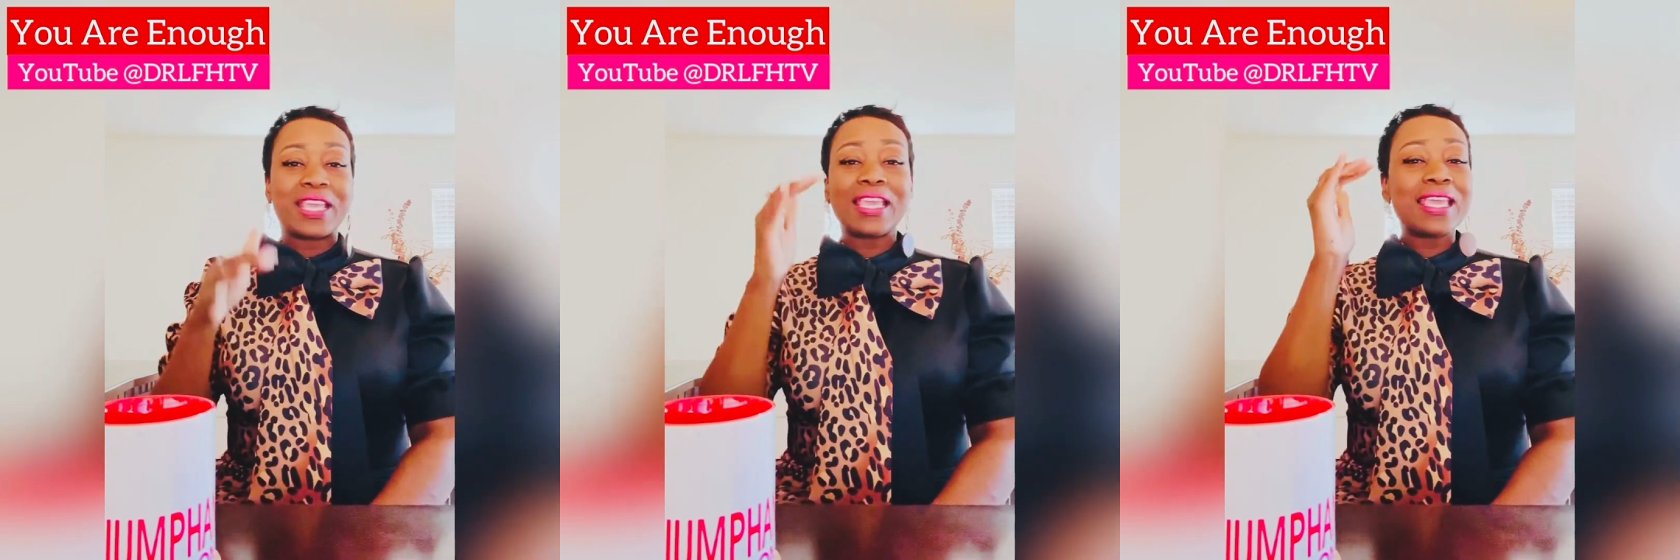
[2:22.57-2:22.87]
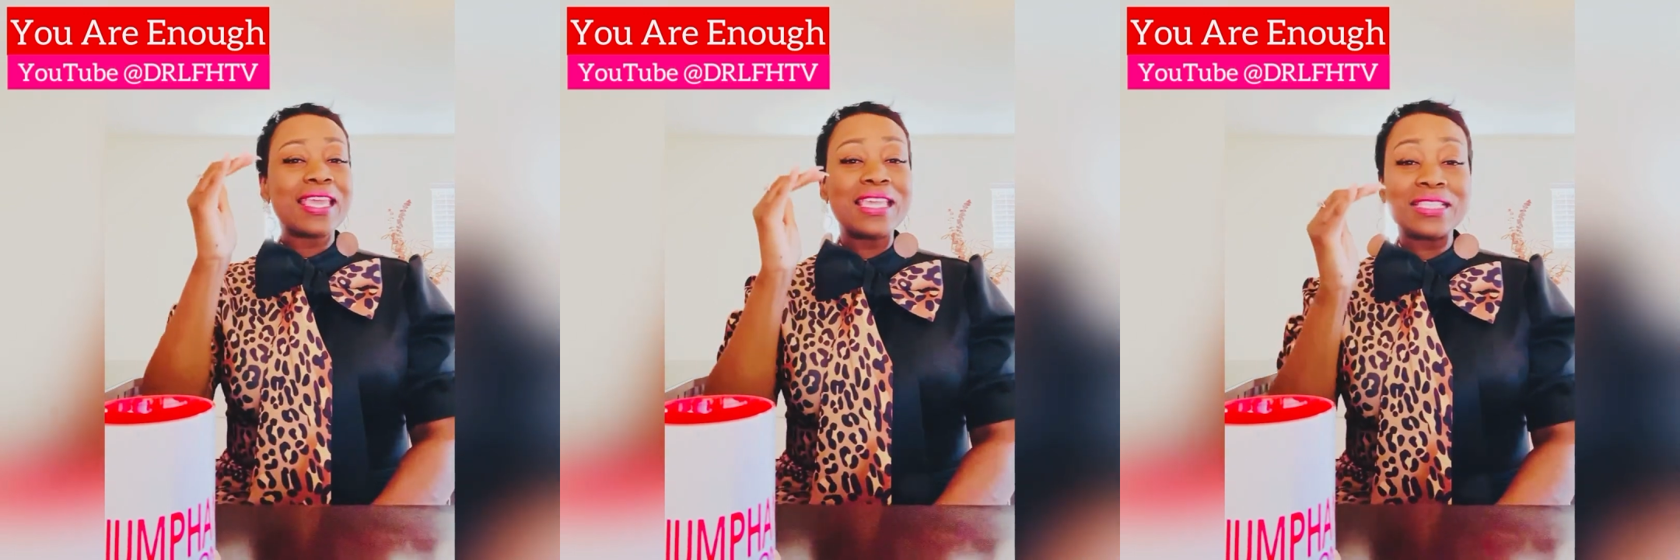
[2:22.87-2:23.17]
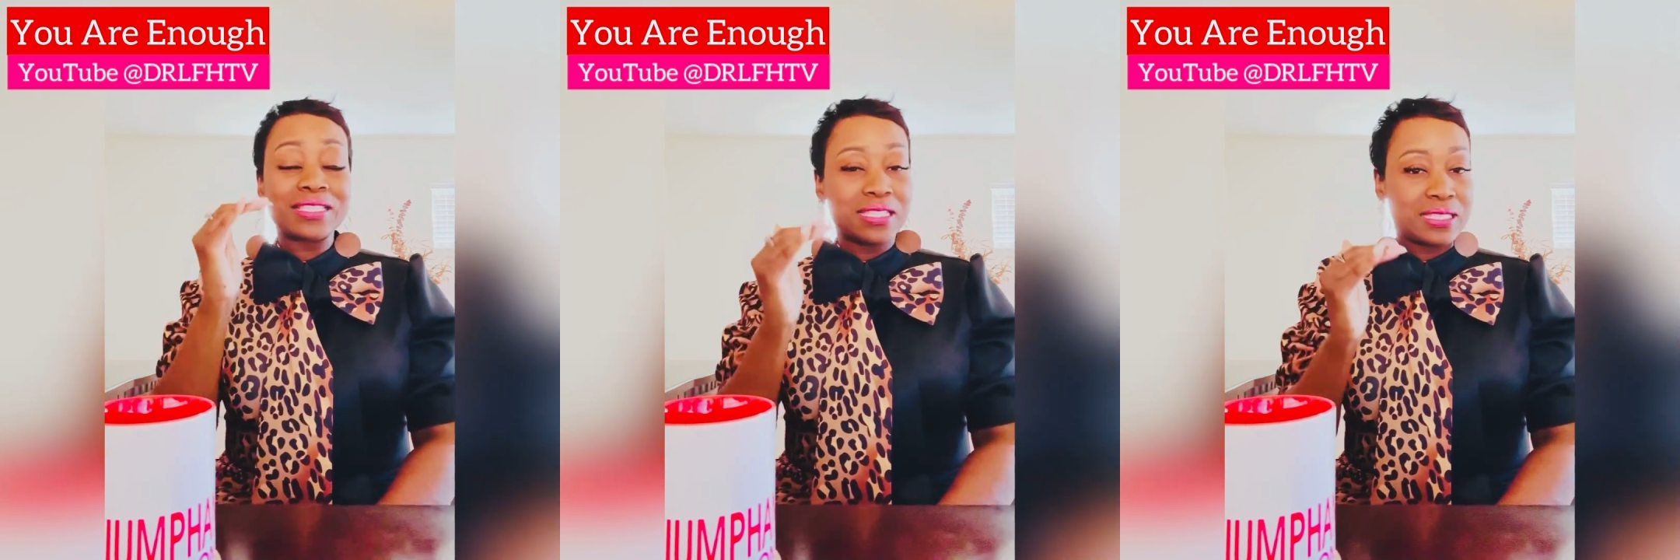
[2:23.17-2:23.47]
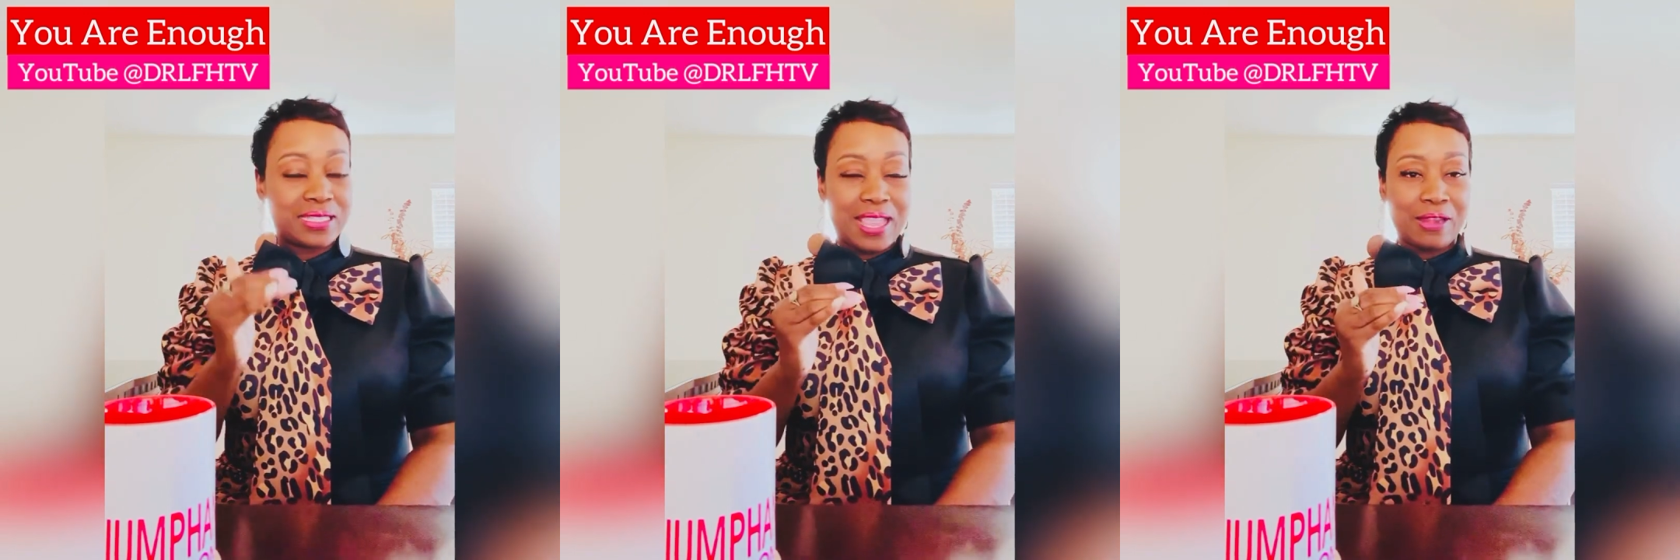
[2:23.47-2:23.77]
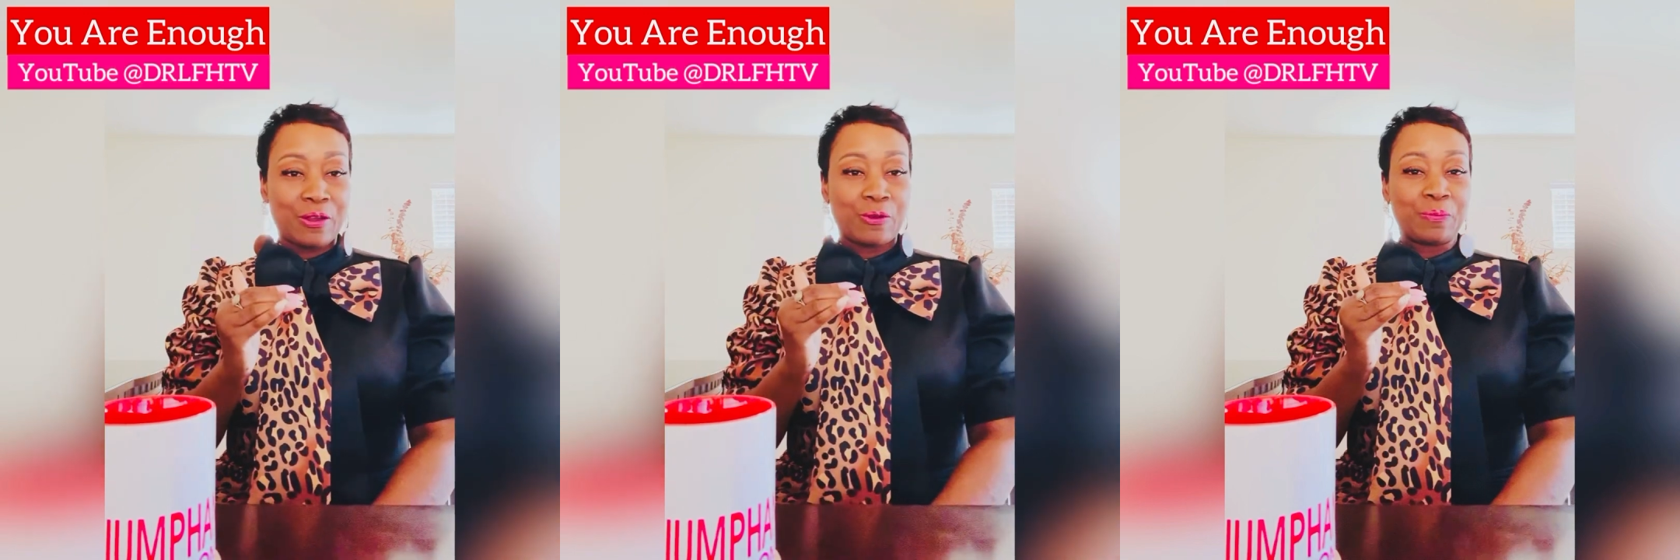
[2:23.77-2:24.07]
He is the
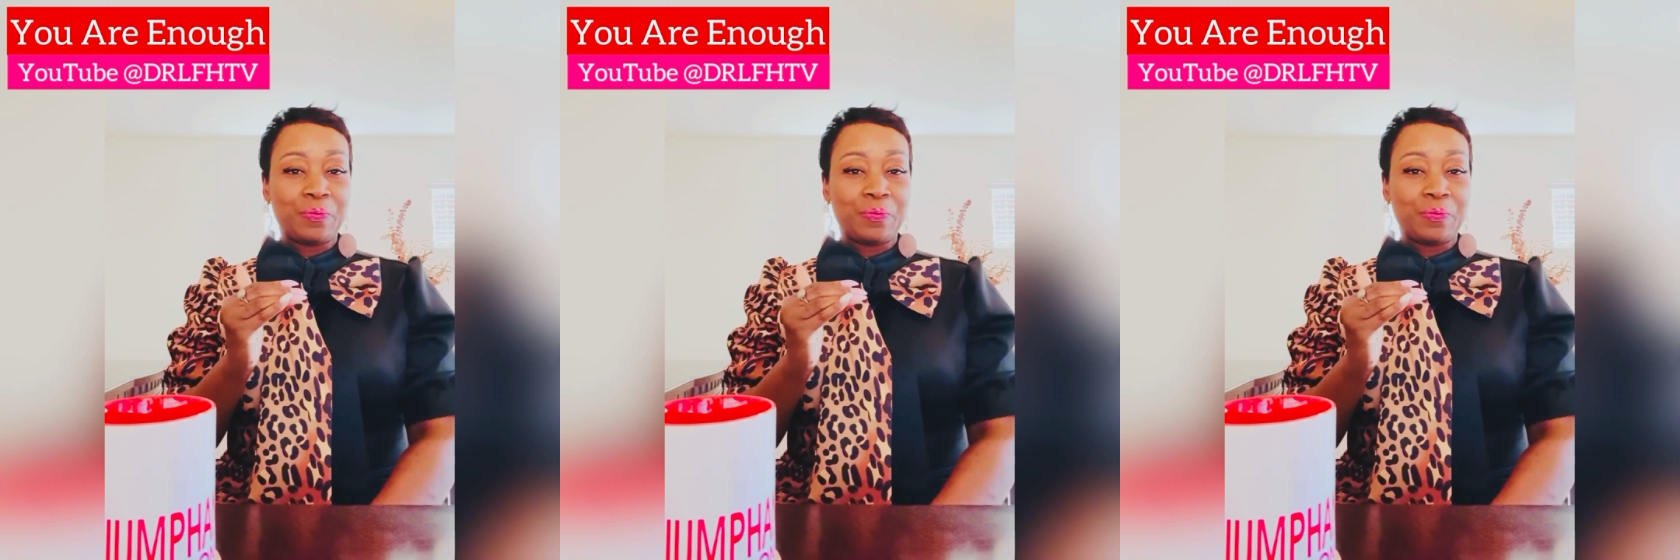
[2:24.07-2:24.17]
standard.